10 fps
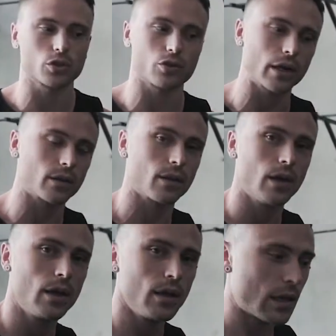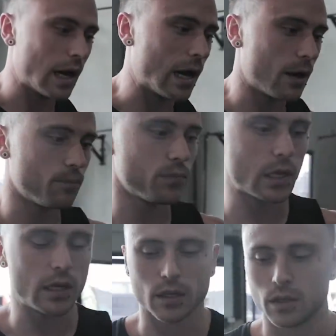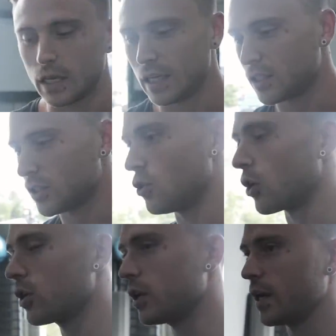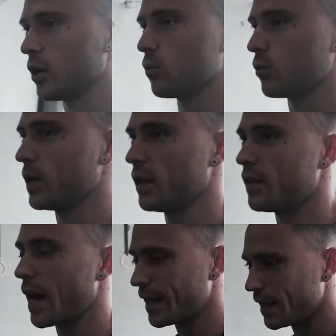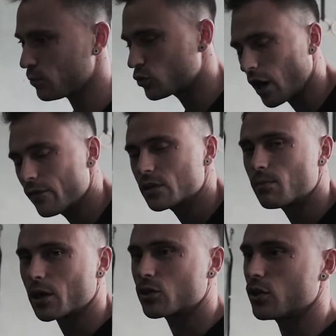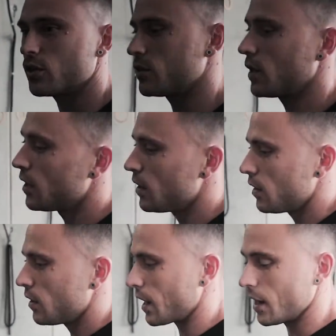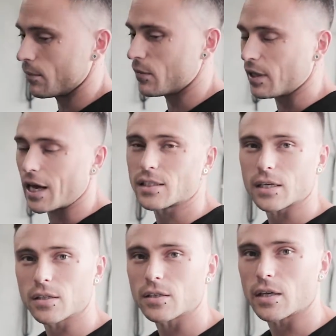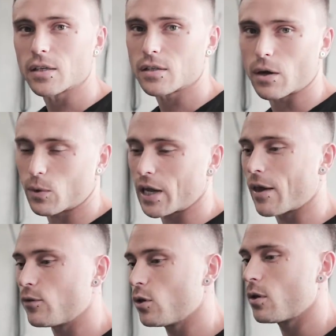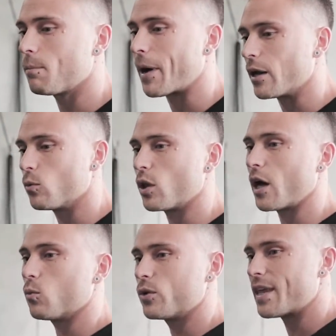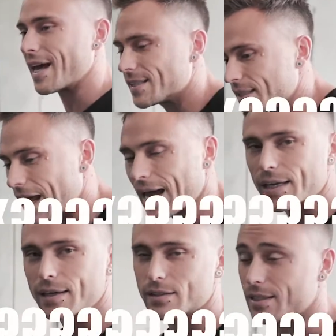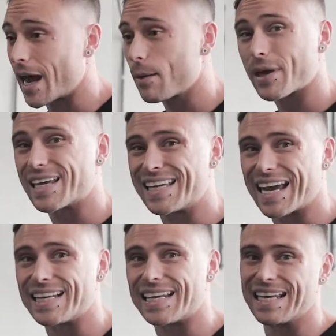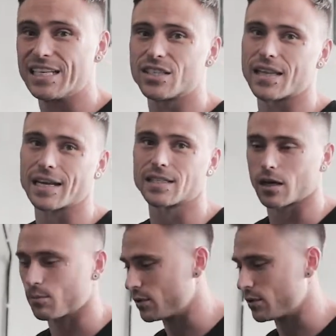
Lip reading: strength. It's not going to help with that hip drive as much as the last exercises that we gave you, but it will help with that snap and getting into that tuck